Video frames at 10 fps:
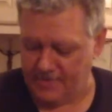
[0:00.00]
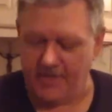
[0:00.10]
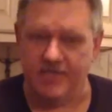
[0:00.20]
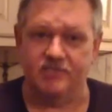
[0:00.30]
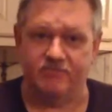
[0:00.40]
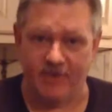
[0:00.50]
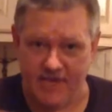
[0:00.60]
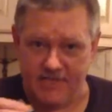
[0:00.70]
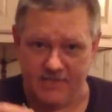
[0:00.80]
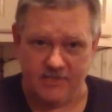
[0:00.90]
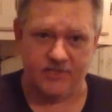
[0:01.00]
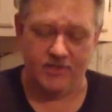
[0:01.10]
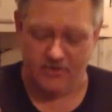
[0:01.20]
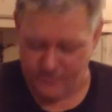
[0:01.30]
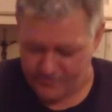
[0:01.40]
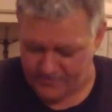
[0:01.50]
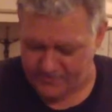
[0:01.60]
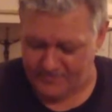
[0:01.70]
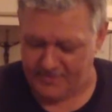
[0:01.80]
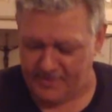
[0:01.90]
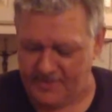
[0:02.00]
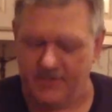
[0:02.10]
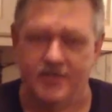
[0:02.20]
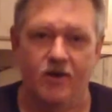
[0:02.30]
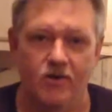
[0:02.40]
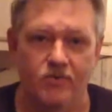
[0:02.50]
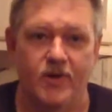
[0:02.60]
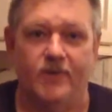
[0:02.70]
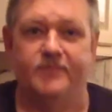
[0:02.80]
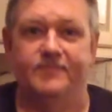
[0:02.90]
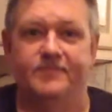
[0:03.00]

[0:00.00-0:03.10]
in its phases, so y'all hold on.